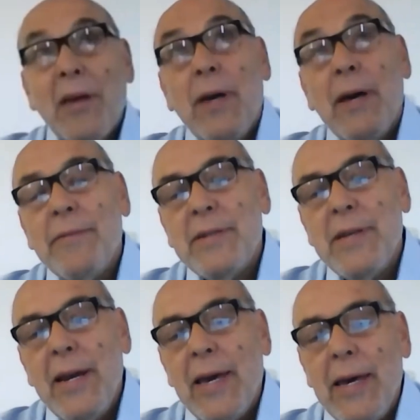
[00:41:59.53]
we have
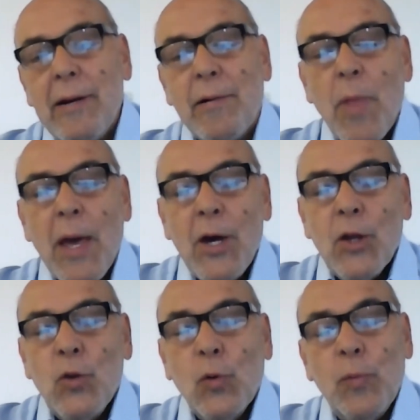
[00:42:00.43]
seen here
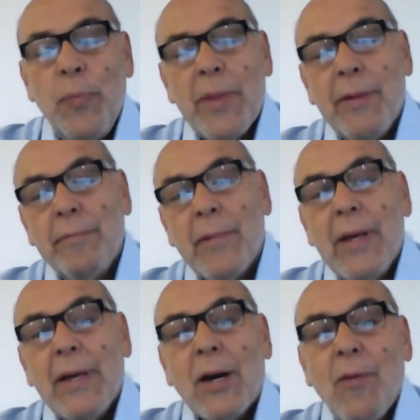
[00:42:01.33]
two
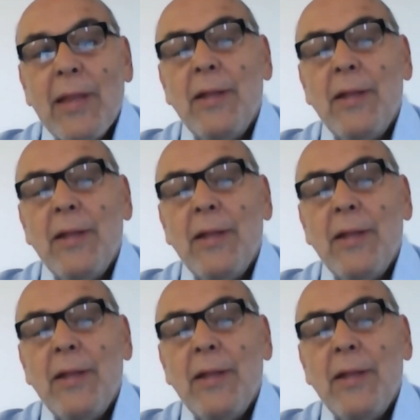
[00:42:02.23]
quite